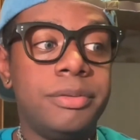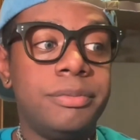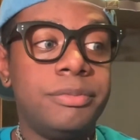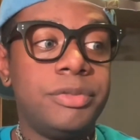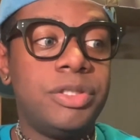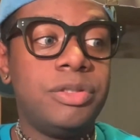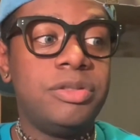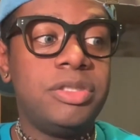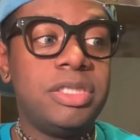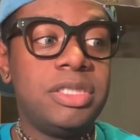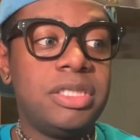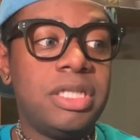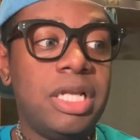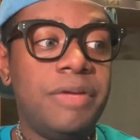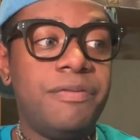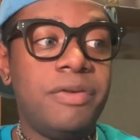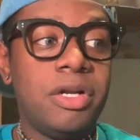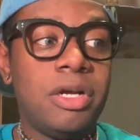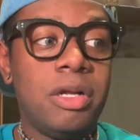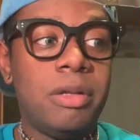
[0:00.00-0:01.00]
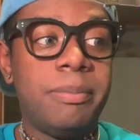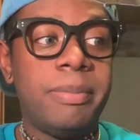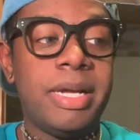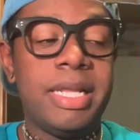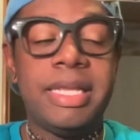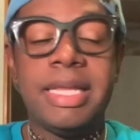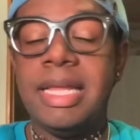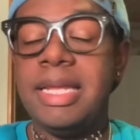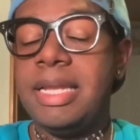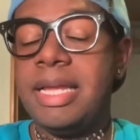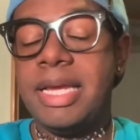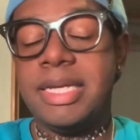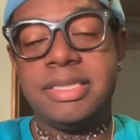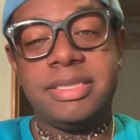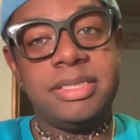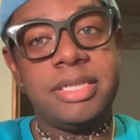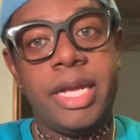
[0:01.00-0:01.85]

You just living on by that last